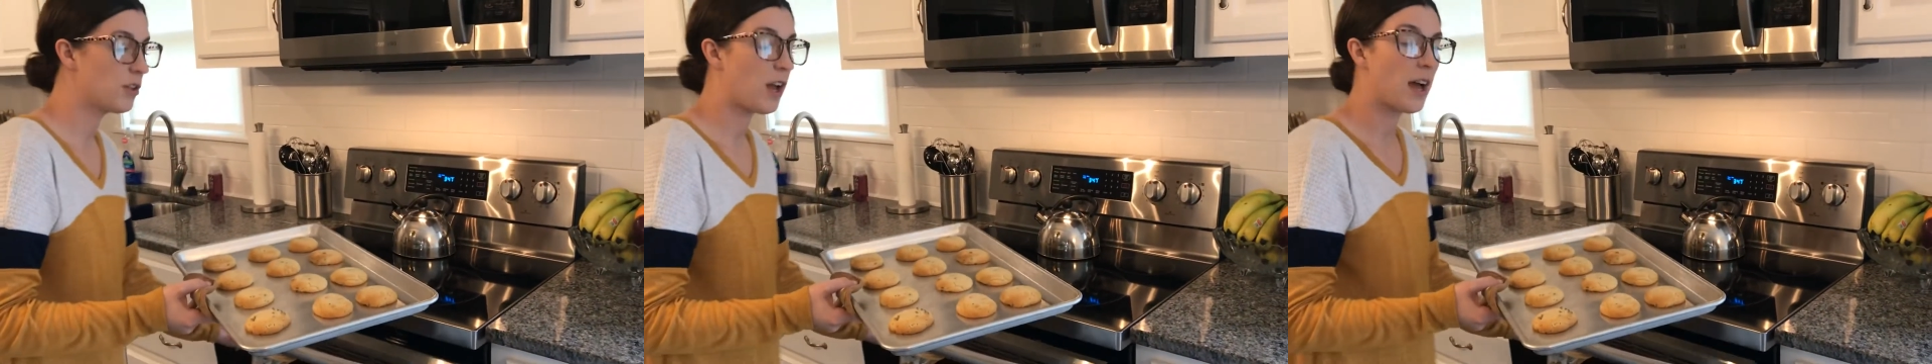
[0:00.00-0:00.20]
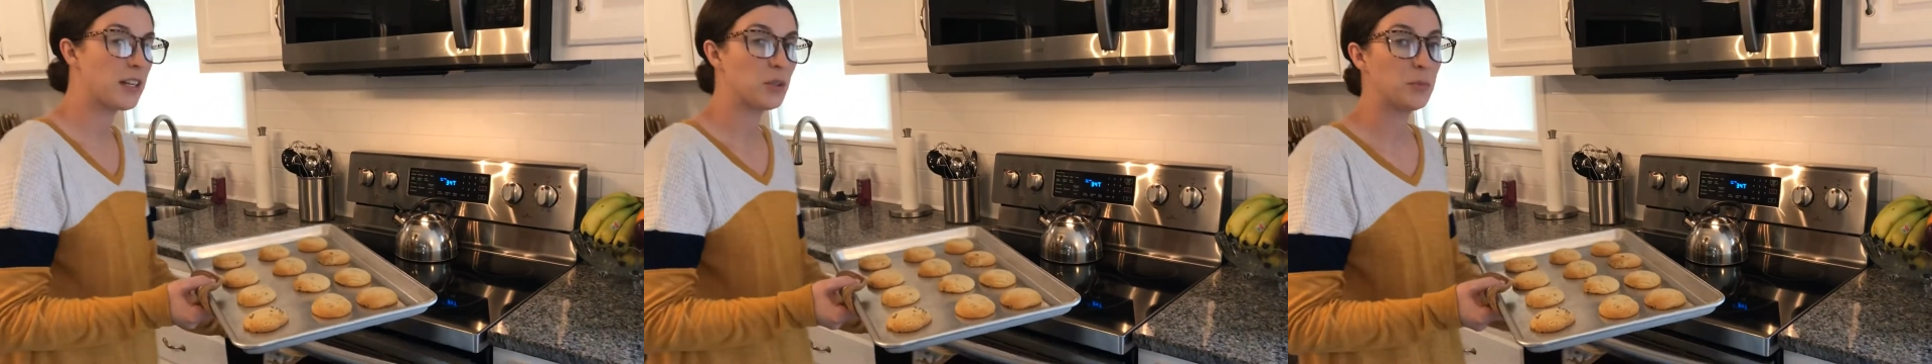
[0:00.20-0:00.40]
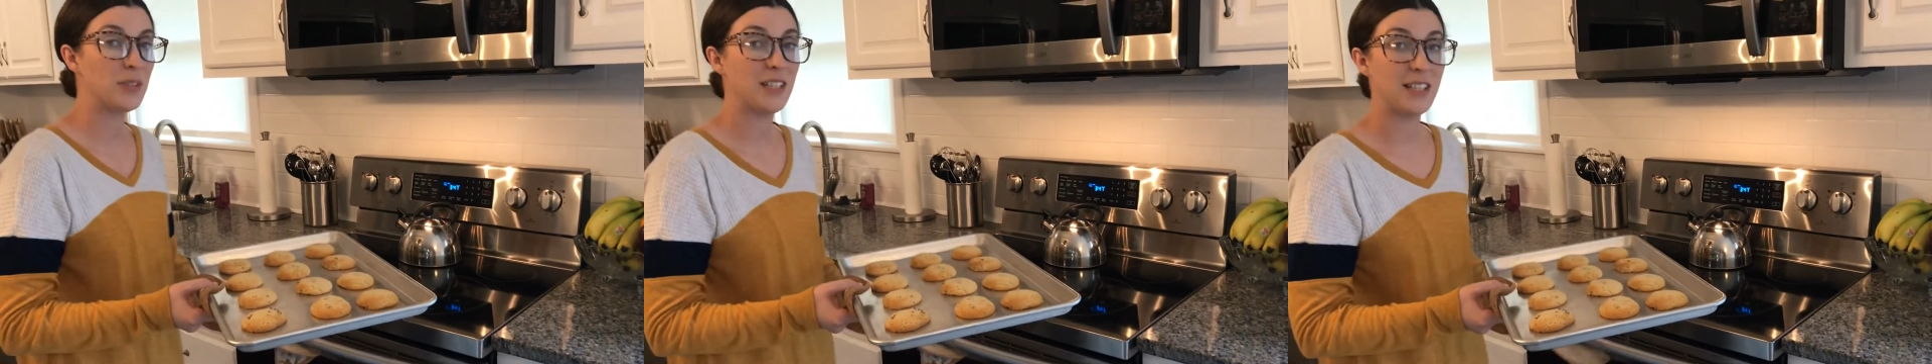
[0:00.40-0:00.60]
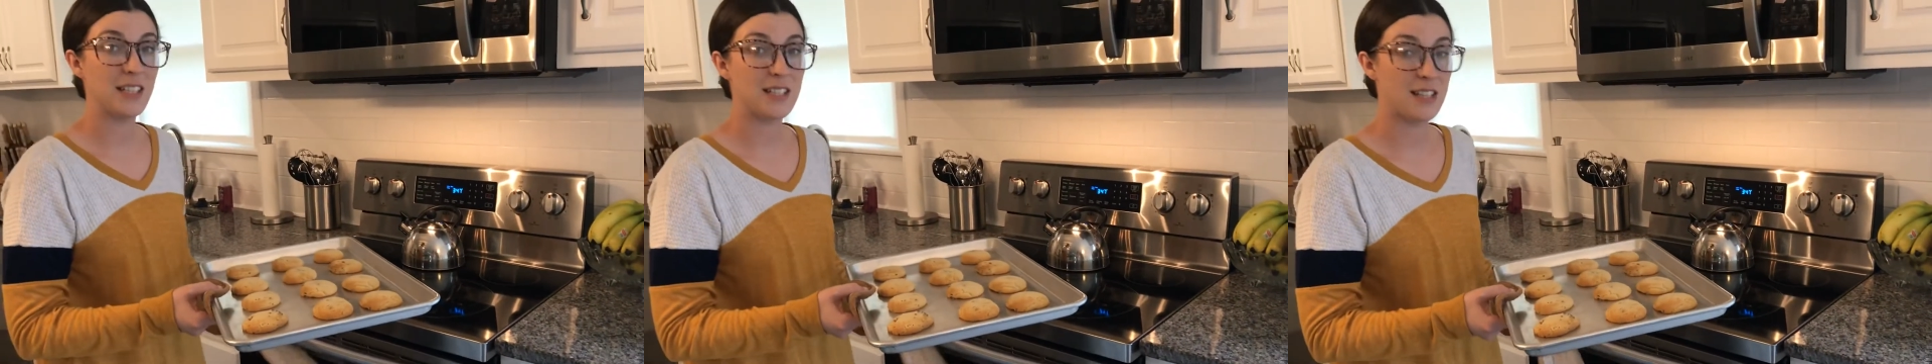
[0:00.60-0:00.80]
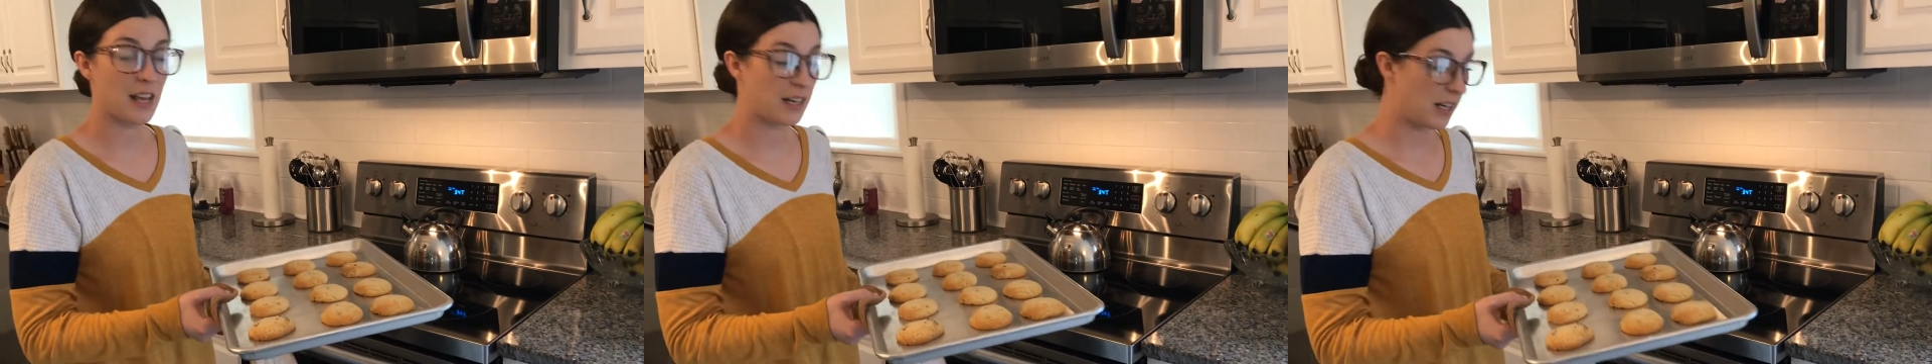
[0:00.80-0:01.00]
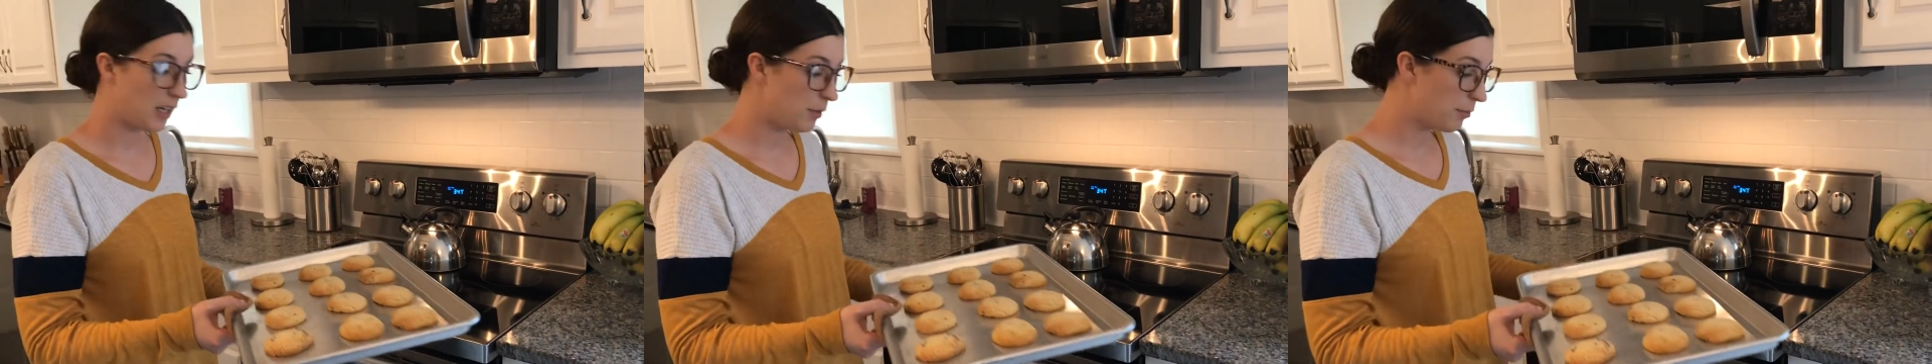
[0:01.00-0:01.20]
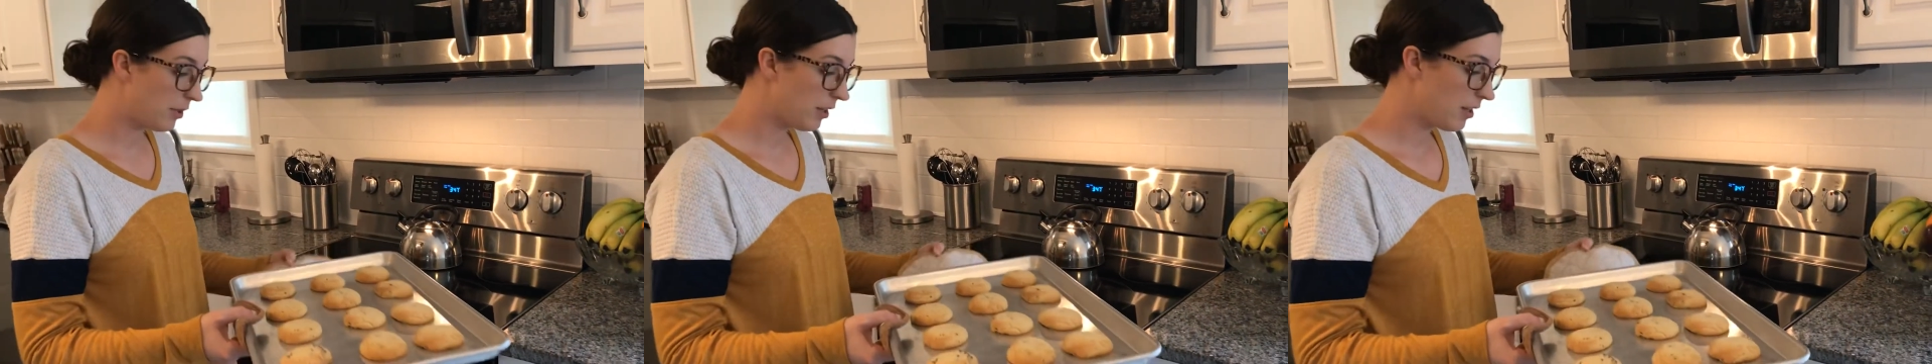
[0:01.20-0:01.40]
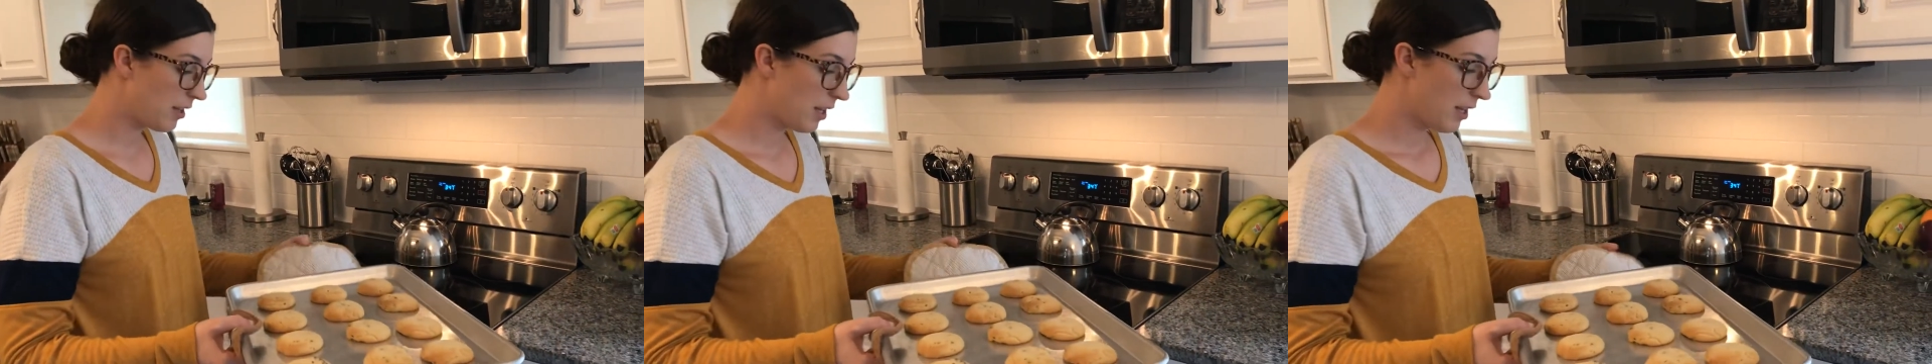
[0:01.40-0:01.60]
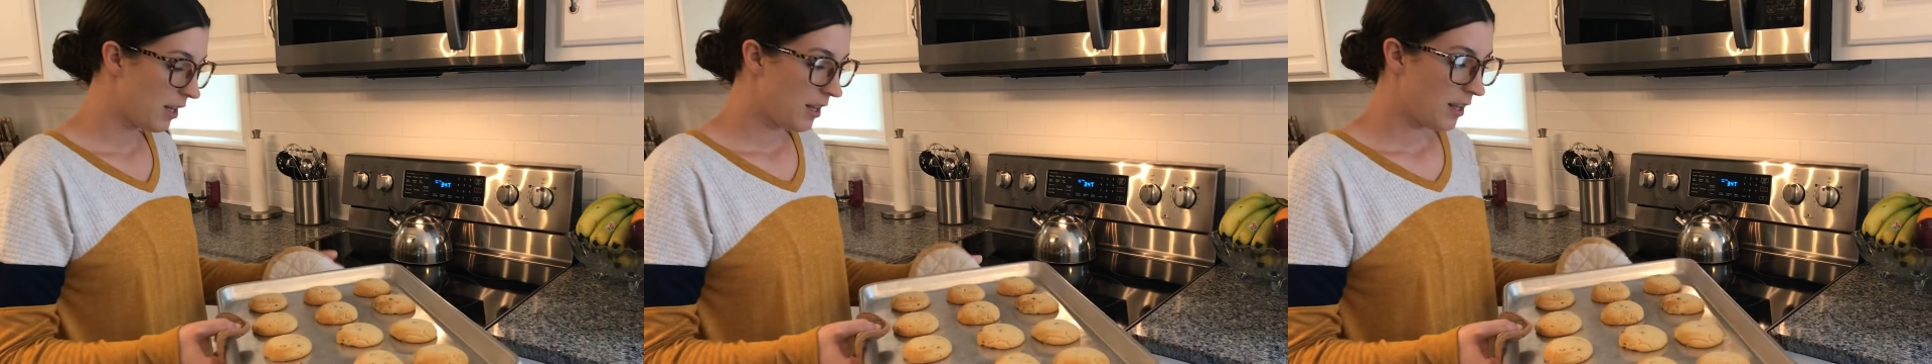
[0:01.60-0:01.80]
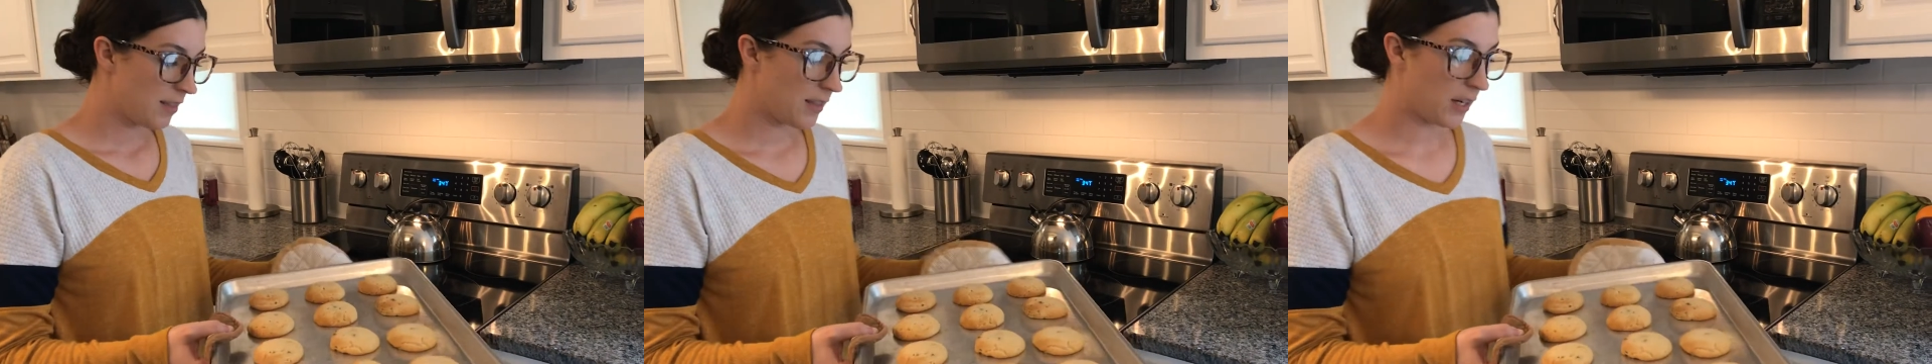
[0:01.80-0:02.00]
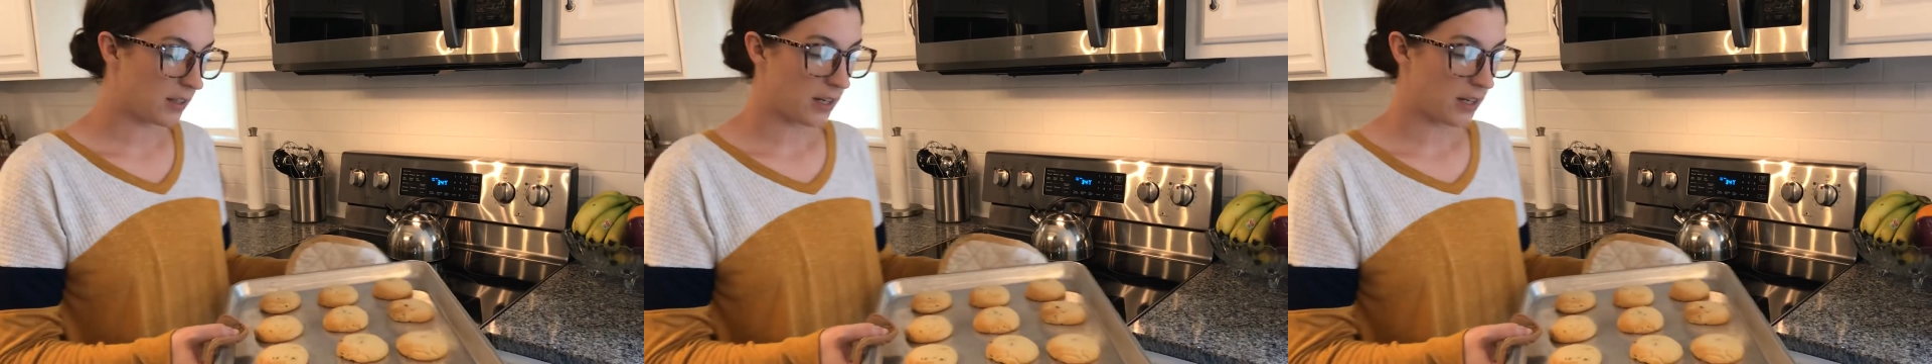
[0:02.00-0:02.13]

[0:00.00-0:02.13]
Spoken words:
not completely set up, they're